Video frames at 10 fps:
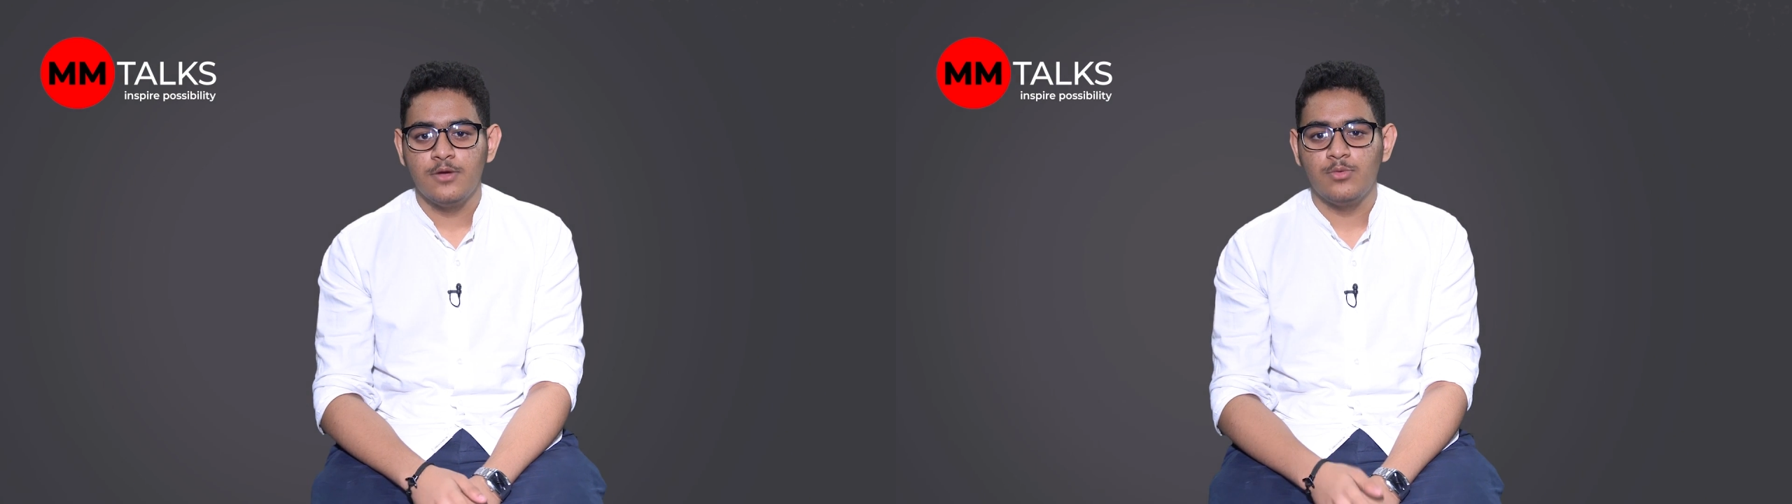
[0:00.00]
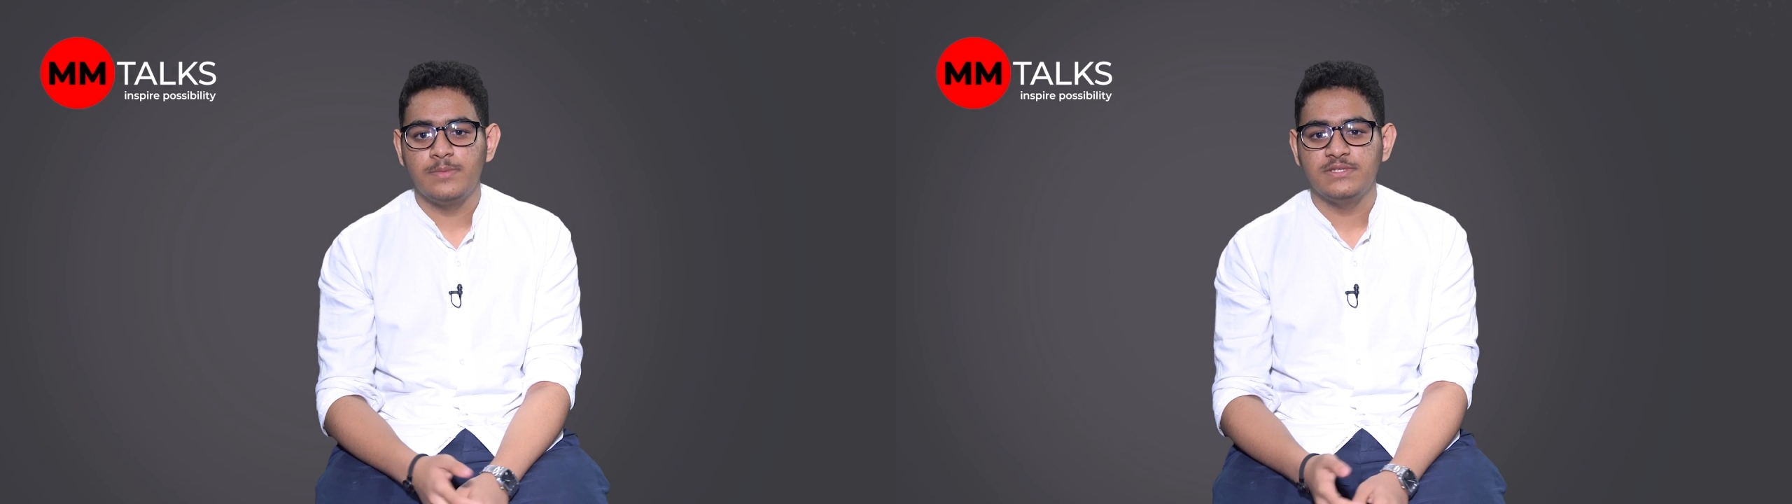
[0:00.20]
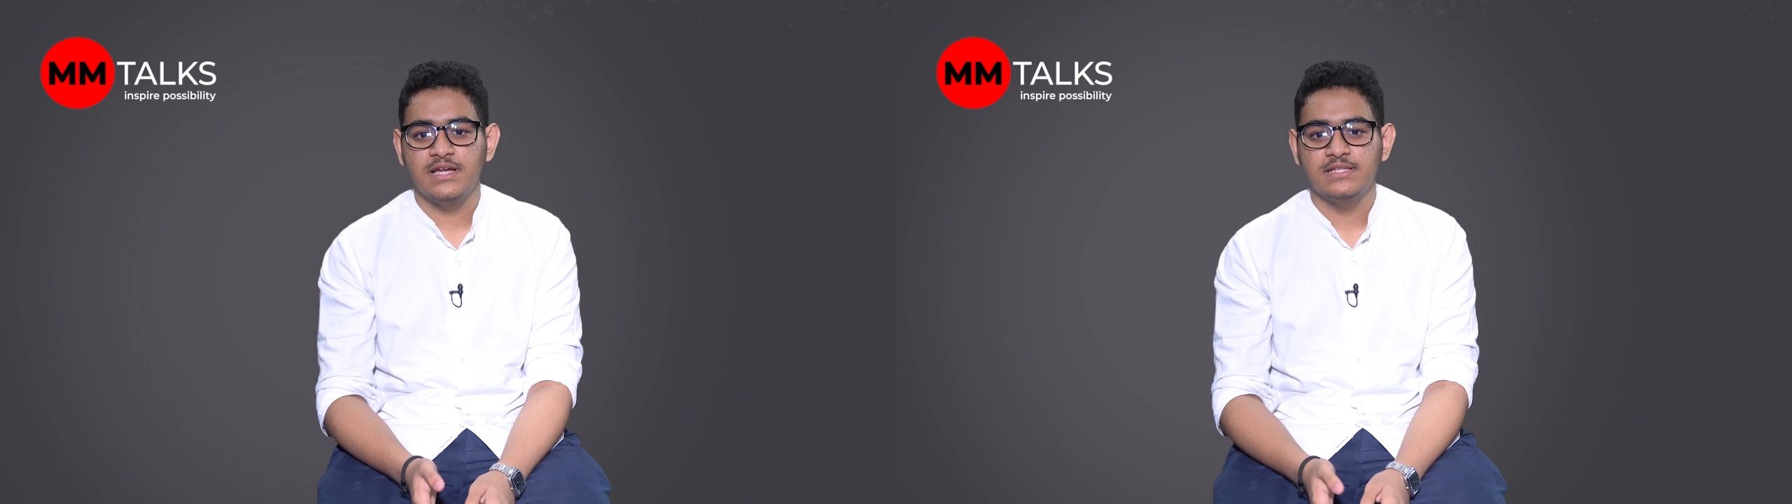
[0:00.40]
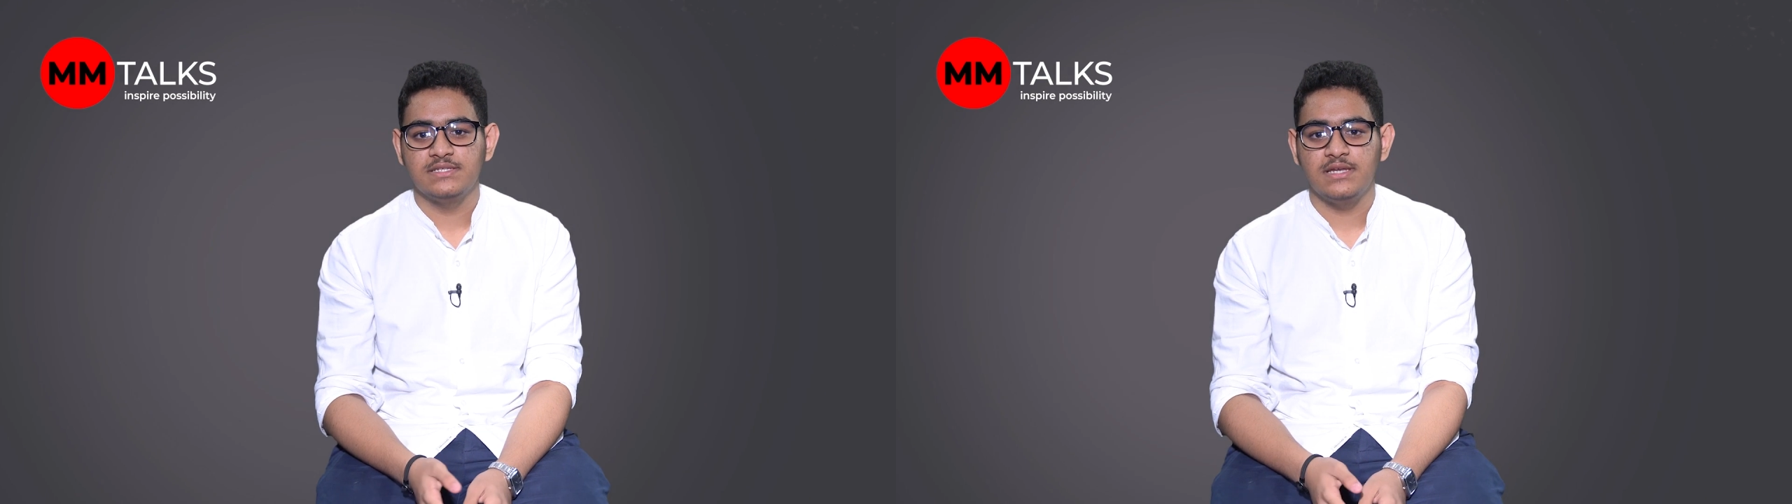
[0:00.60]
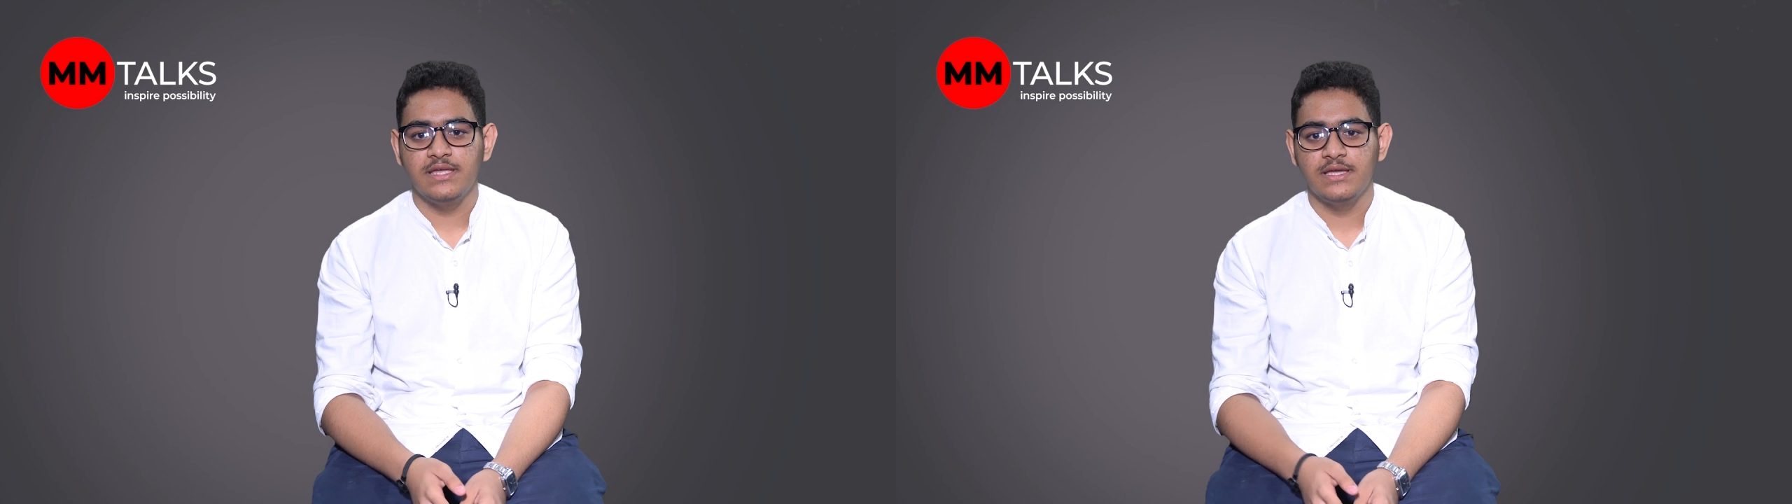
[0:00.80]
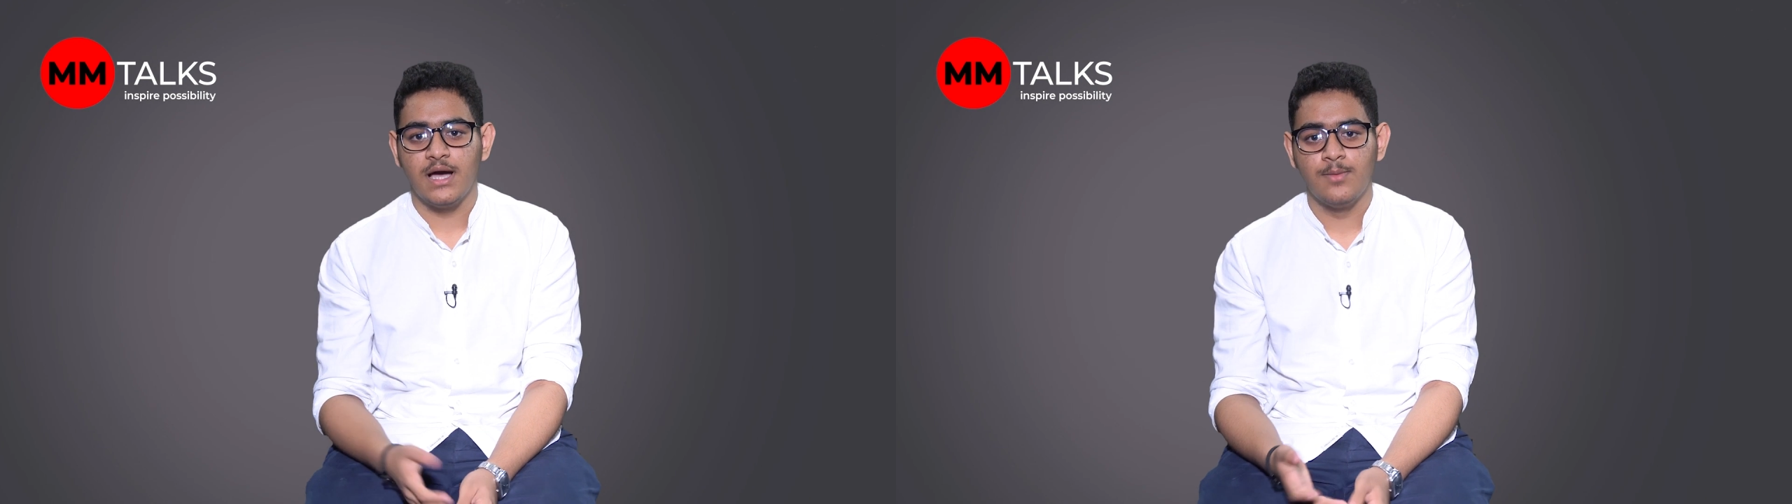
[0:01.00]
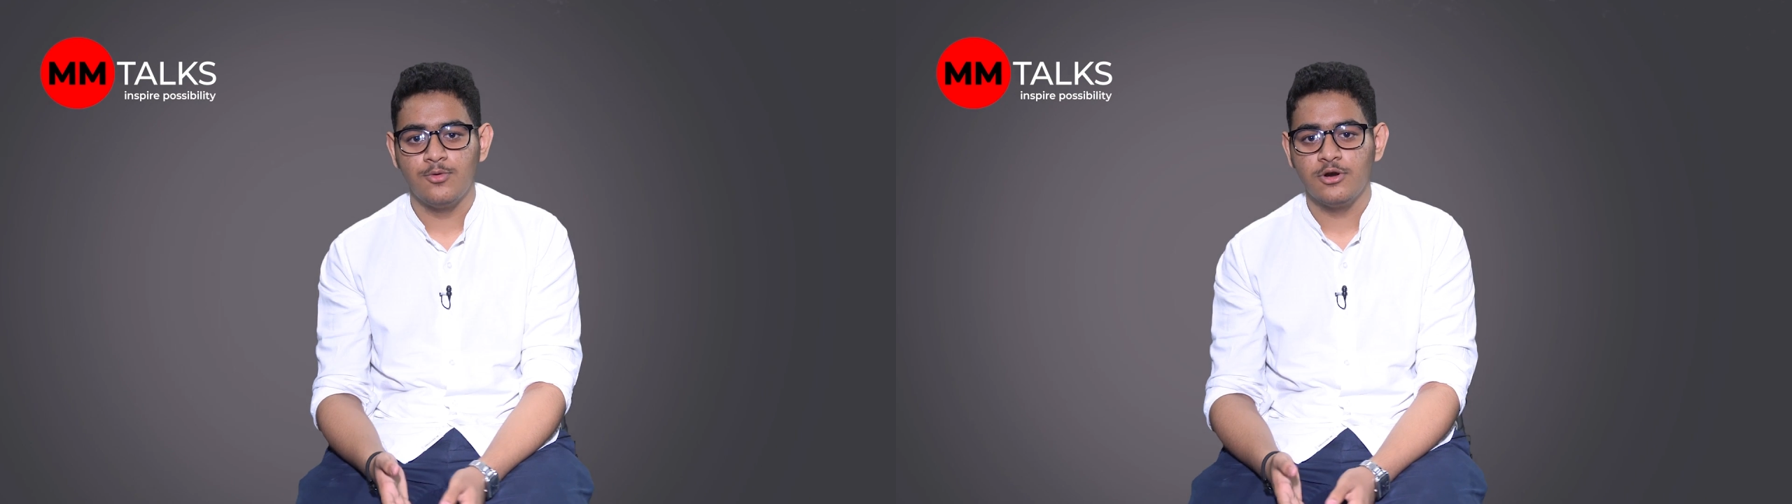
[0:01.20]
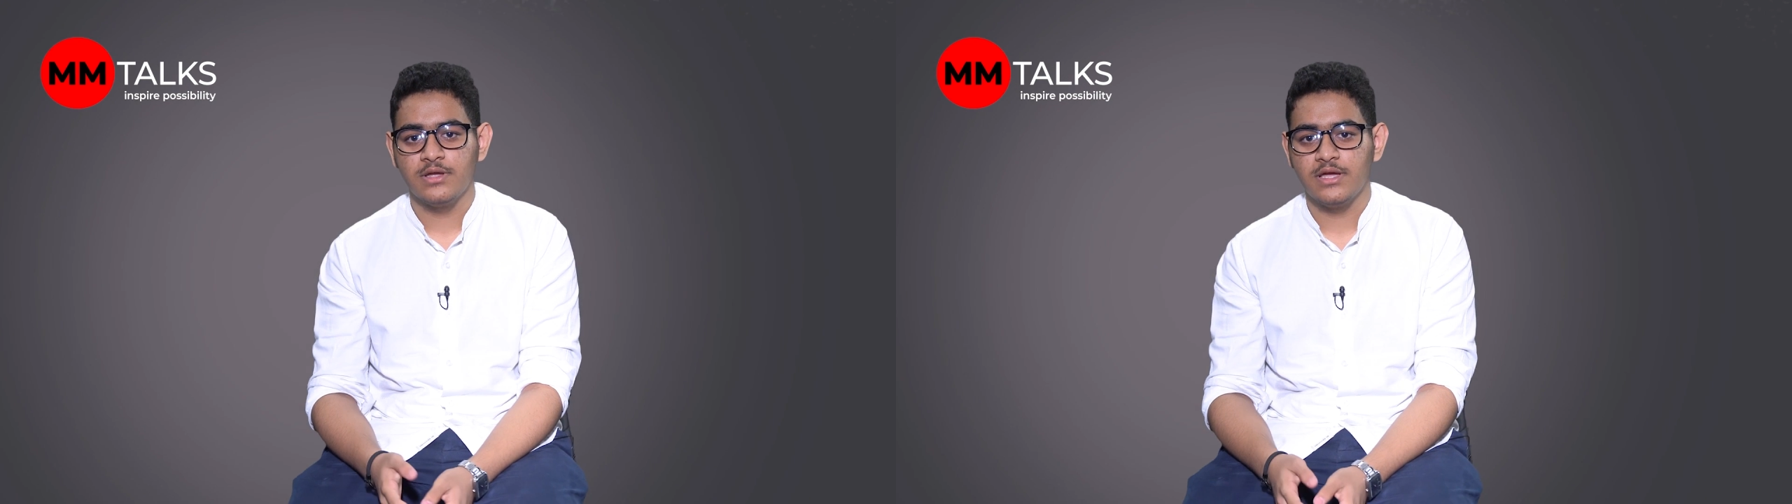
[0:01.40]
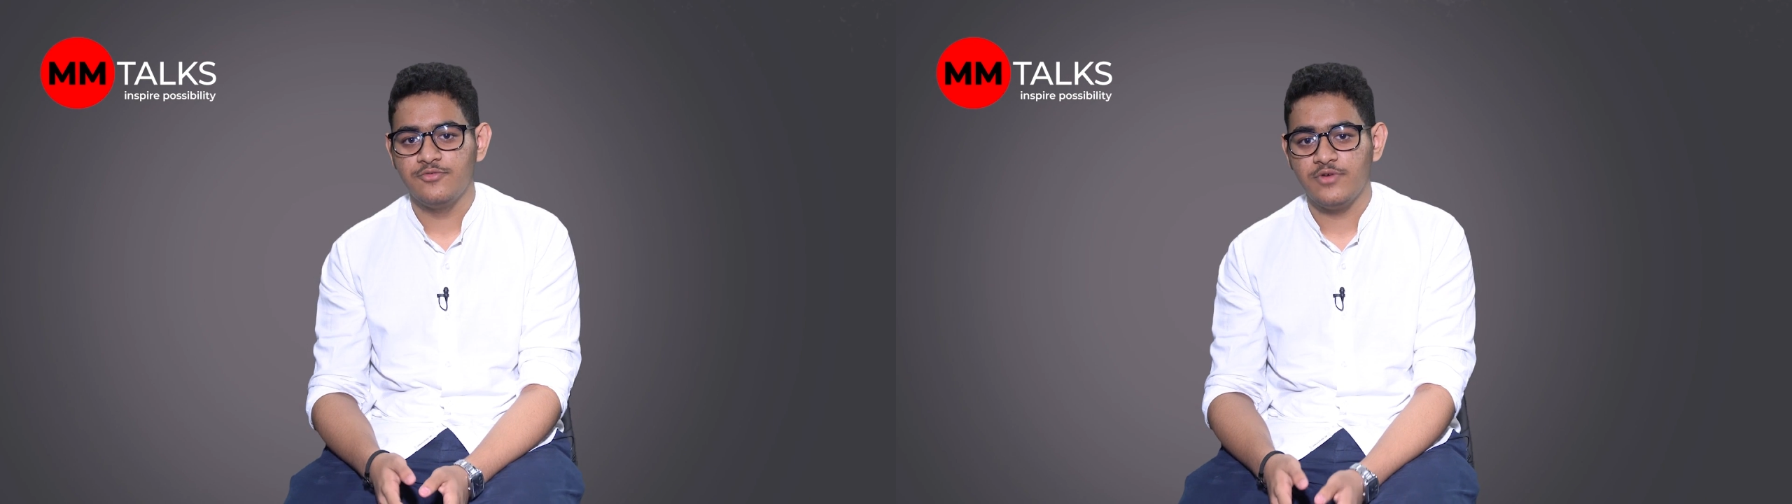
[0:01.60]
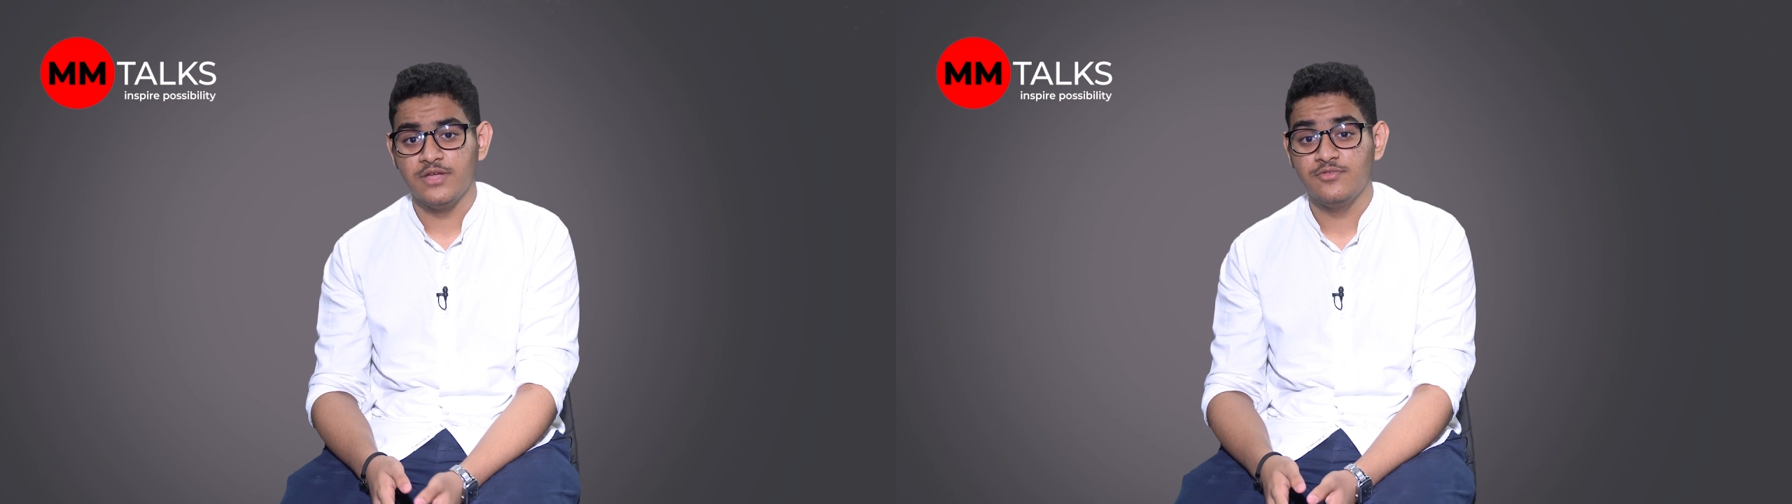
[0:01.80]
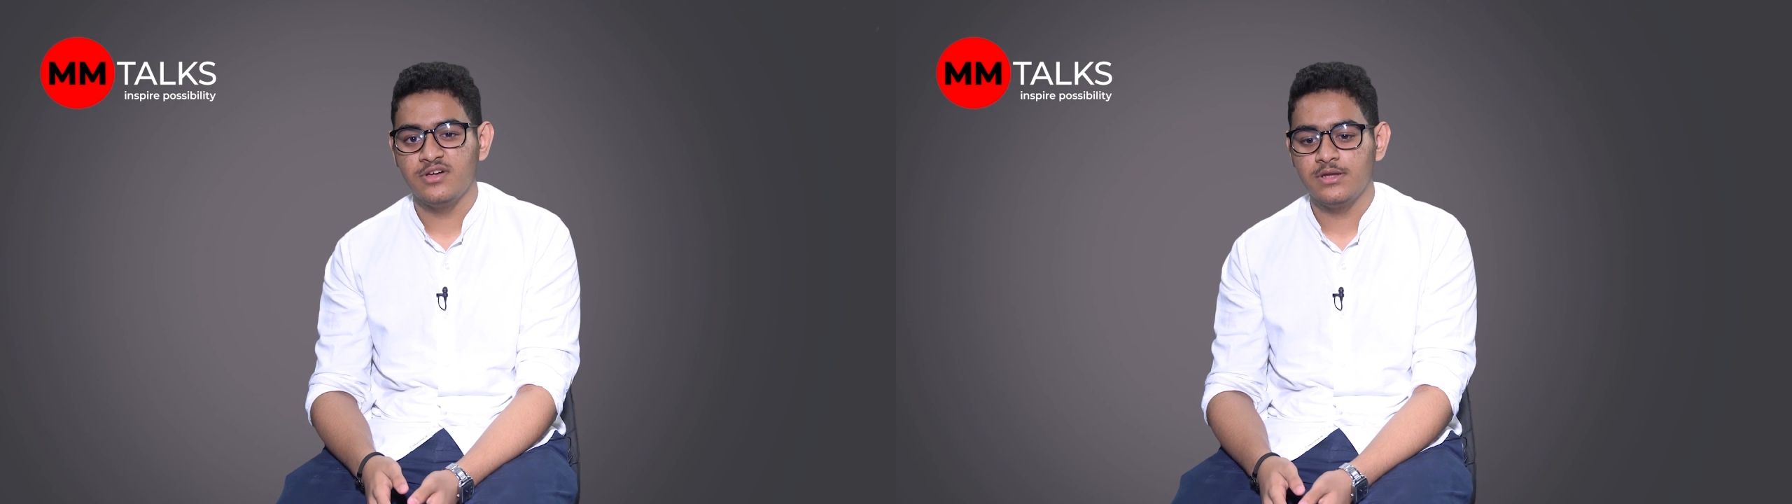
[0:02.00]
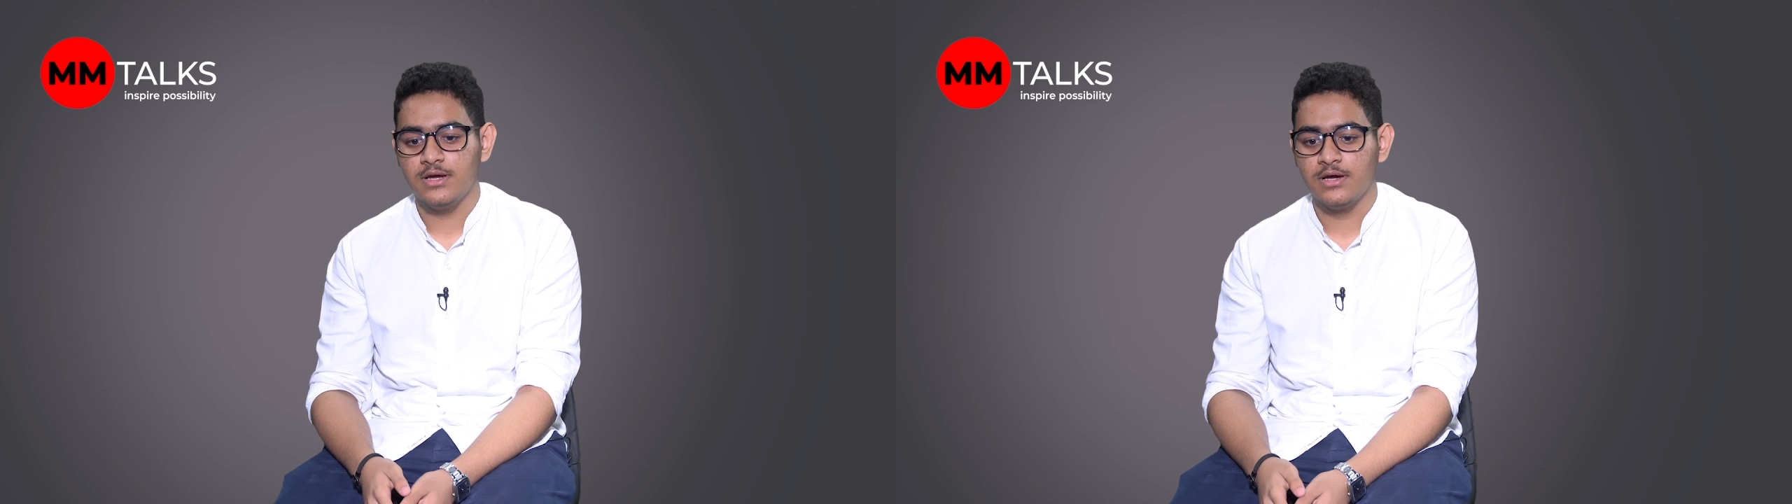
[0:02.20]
Websites like Upwork and Fiverr